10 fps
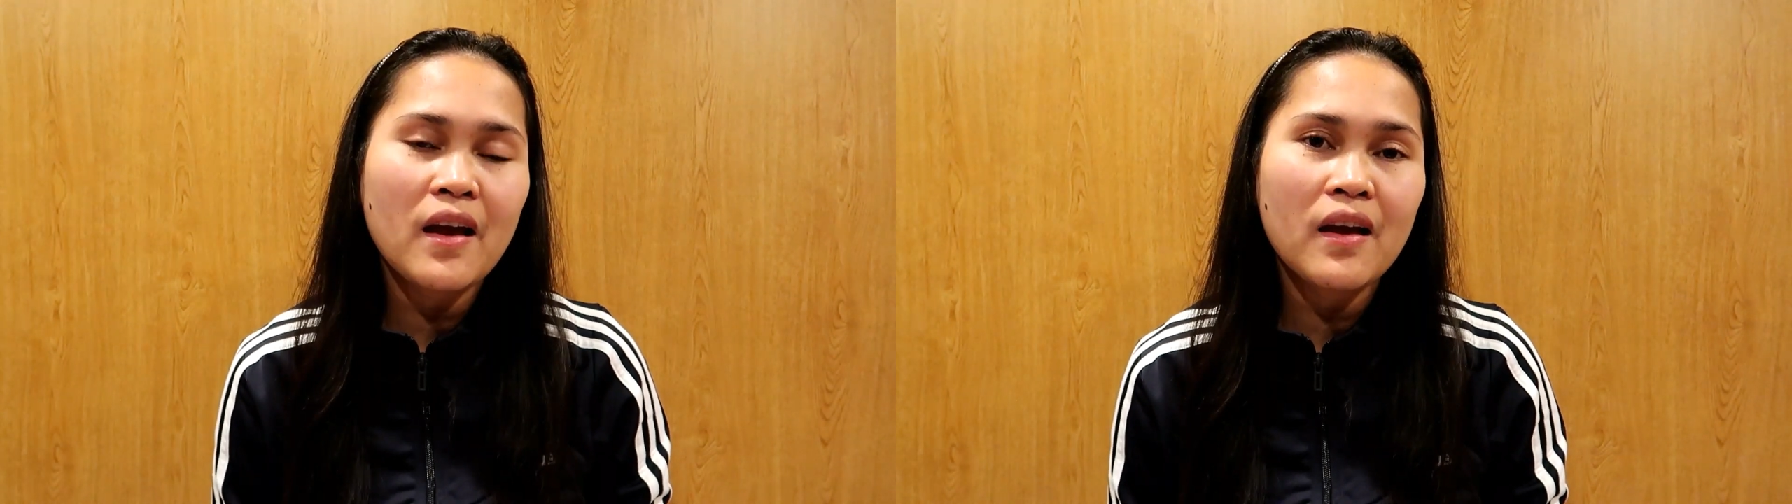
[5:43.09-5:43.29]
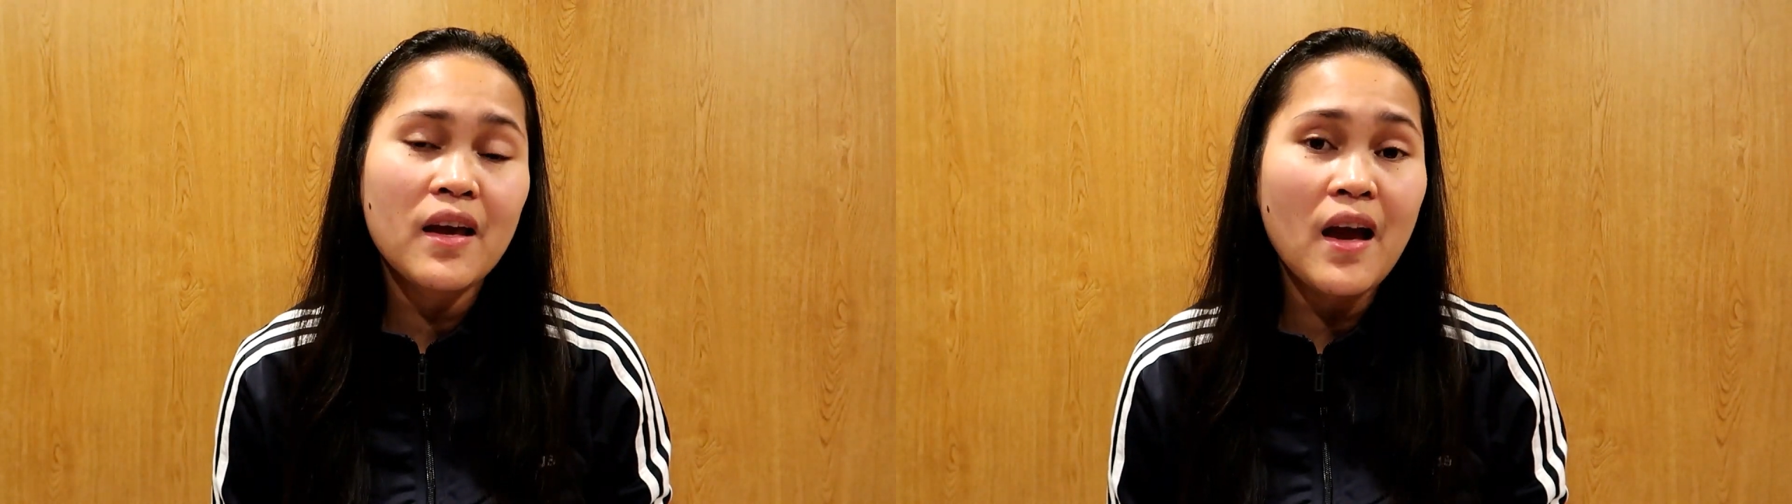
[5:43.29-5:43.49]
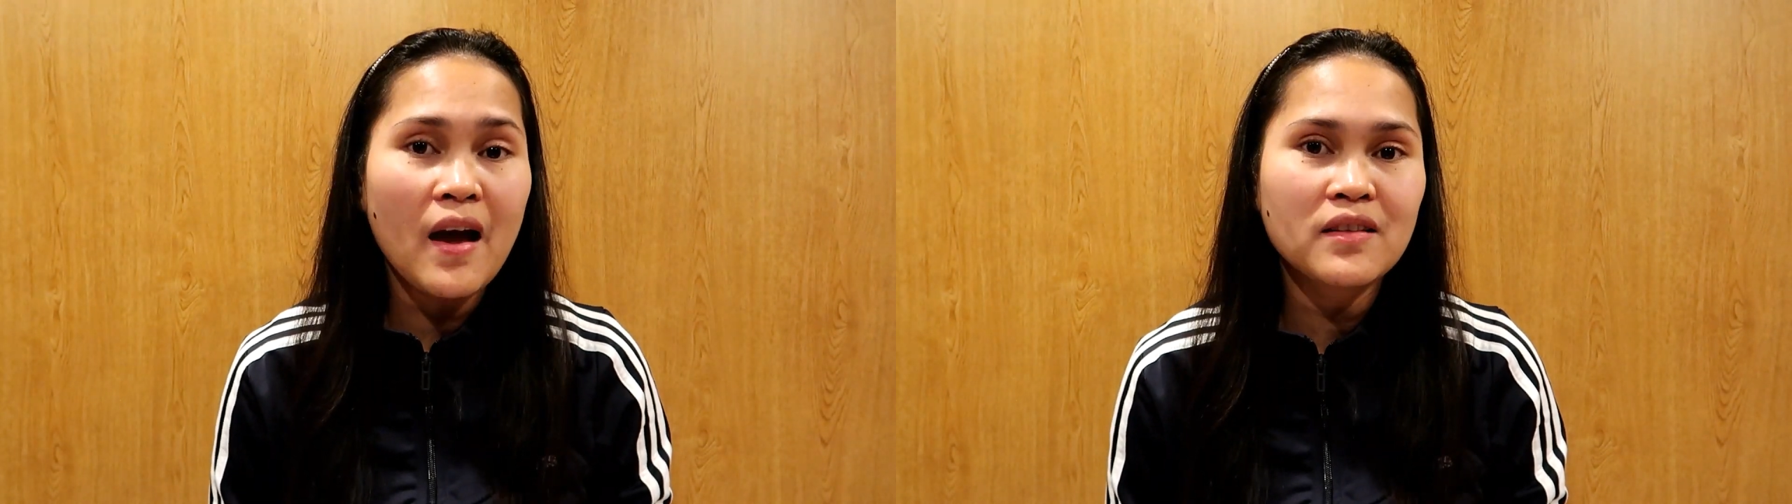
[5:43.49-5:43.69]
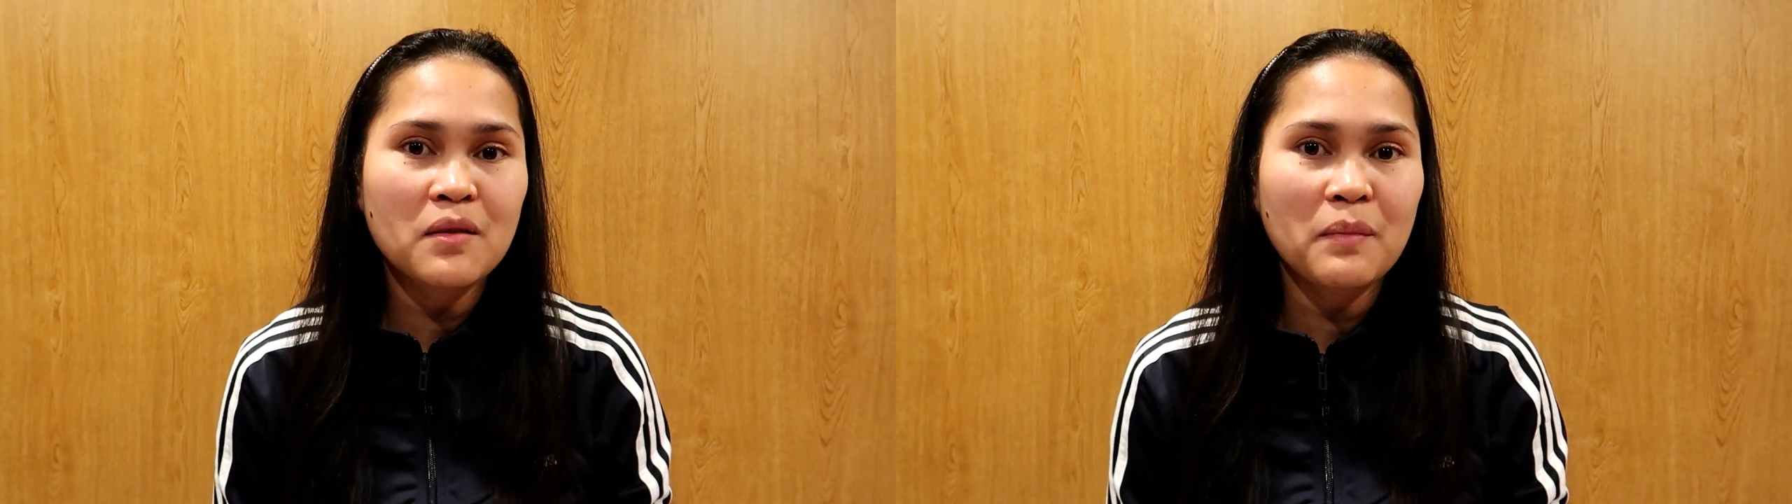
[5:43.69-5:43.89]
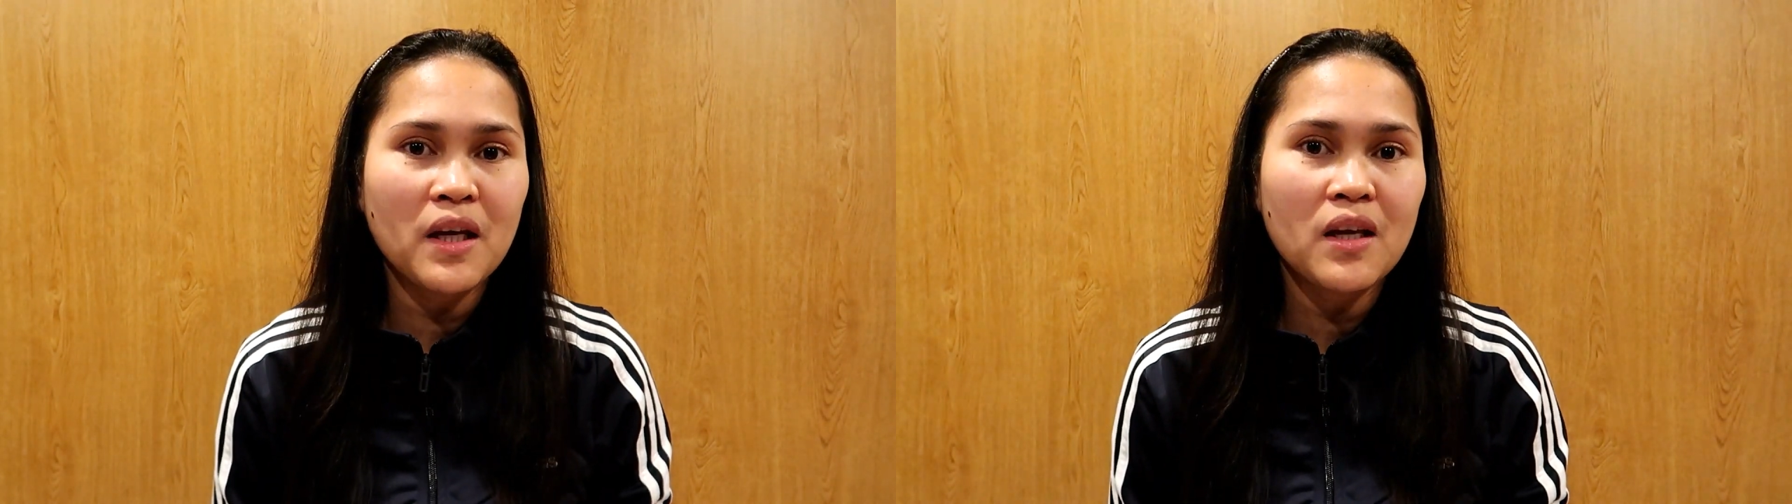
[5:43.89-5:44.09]
he
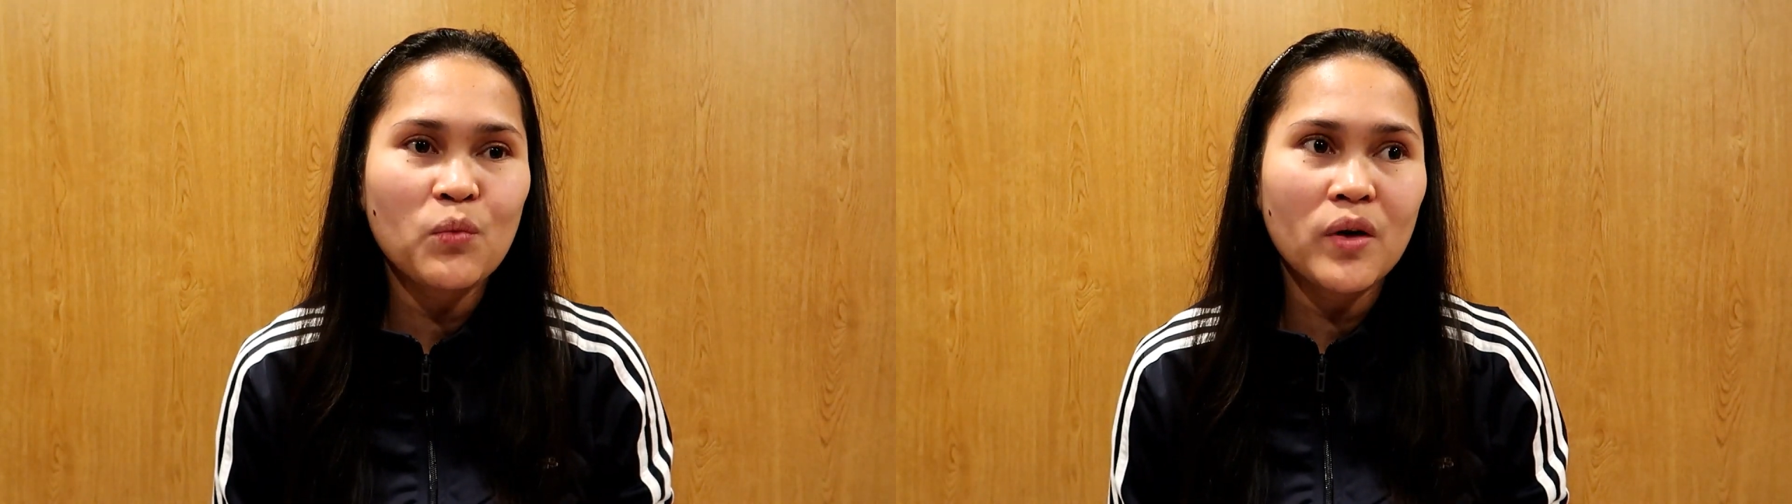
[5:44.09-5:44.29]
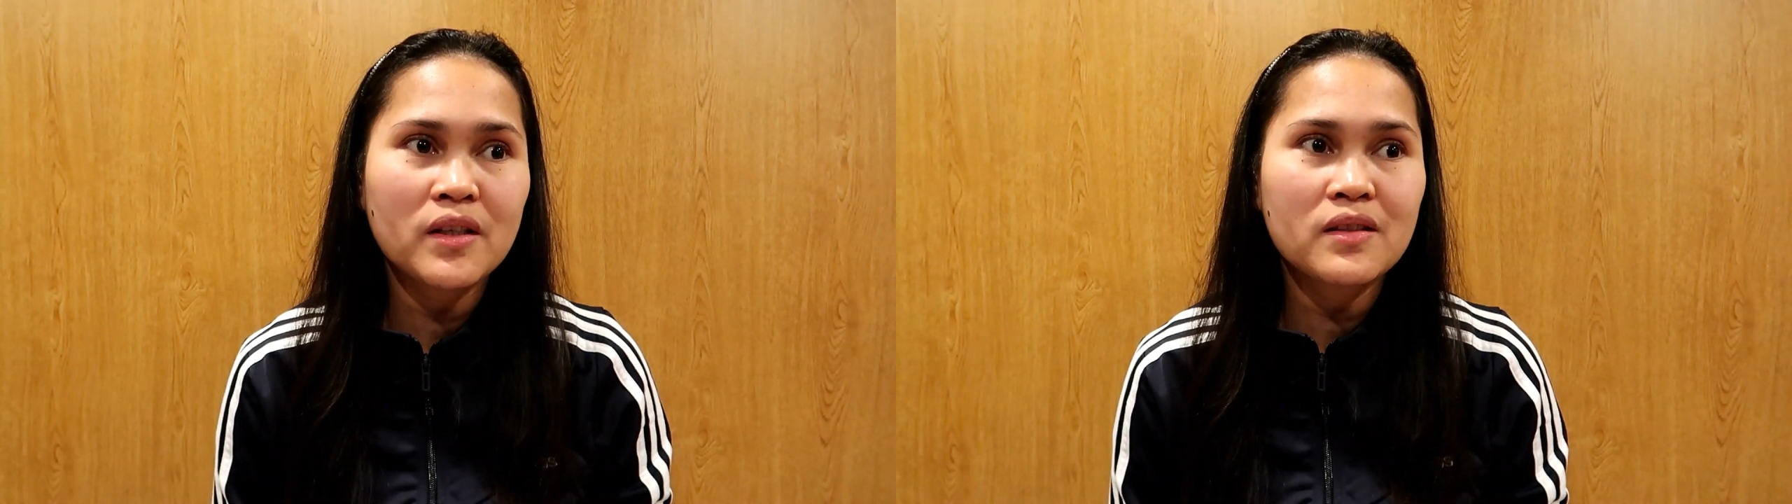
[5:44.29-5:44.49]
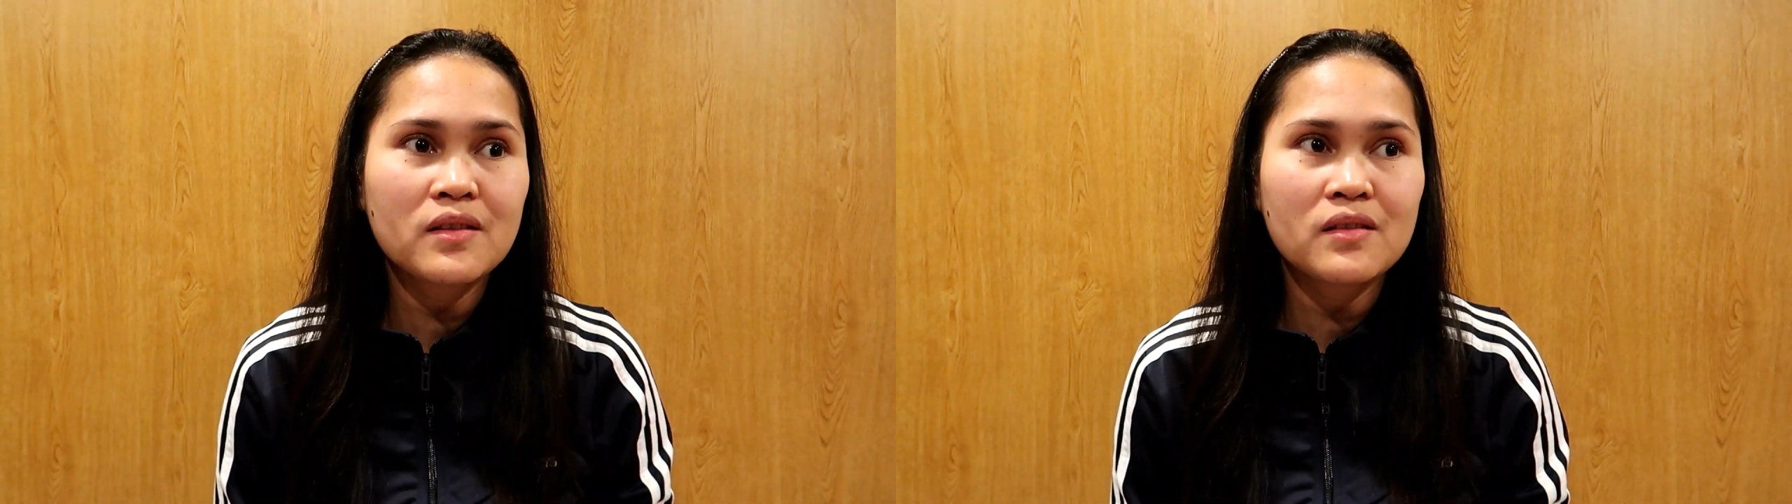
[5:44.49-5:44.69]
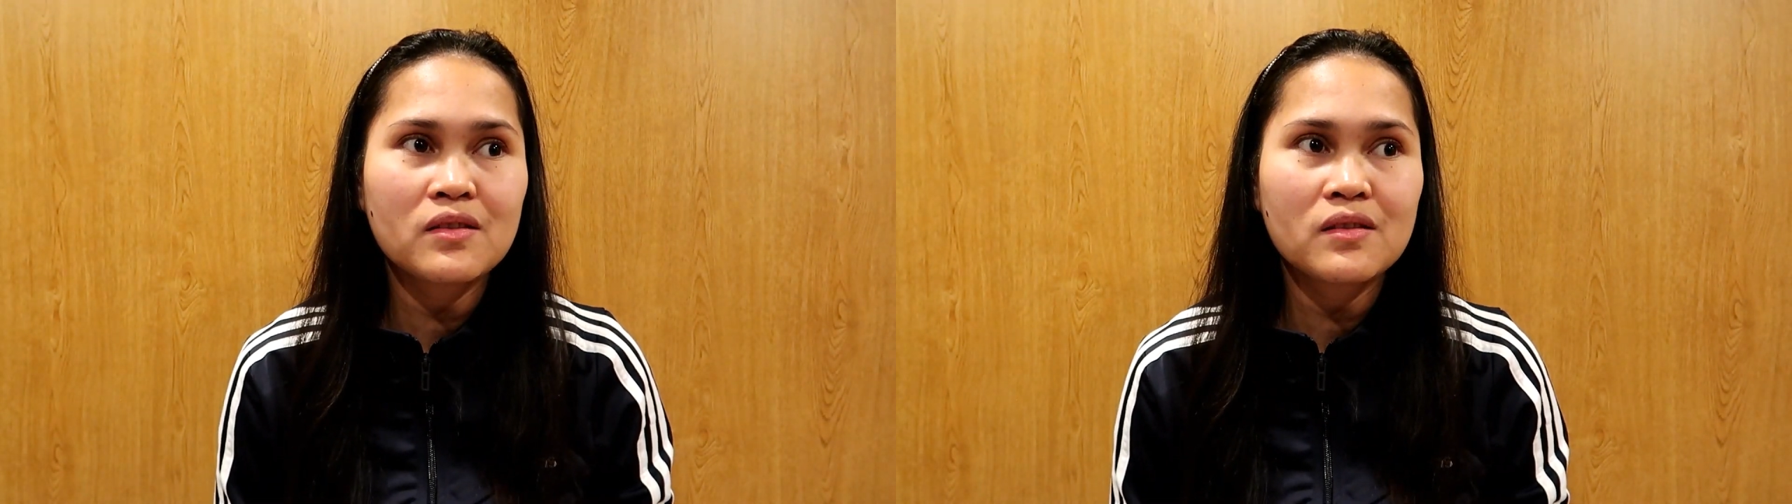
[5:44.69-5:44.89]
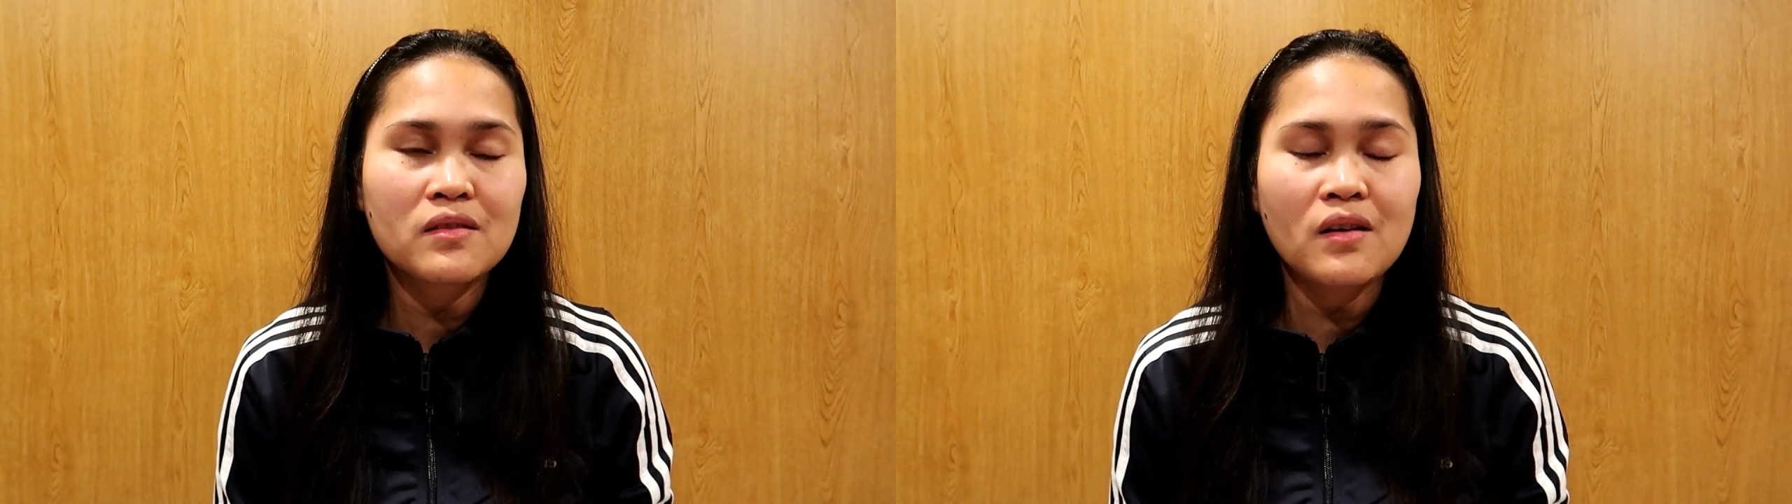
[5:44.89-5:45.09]
asked me
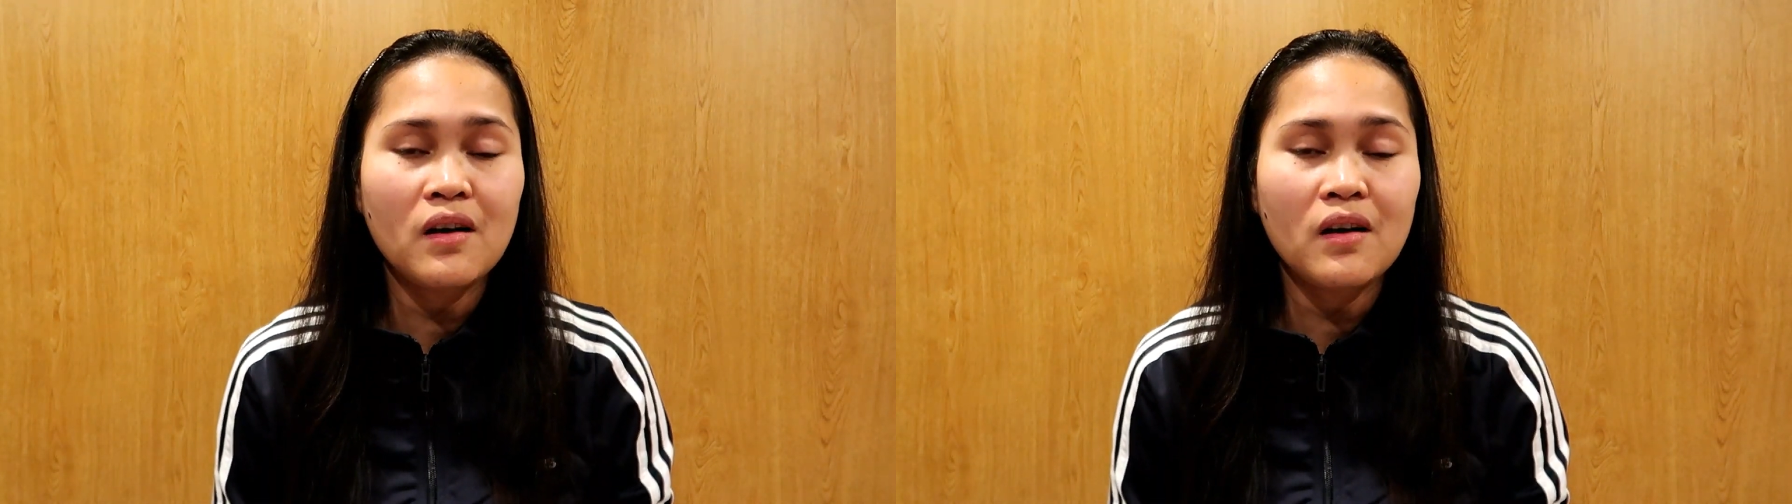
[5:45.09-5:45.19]
was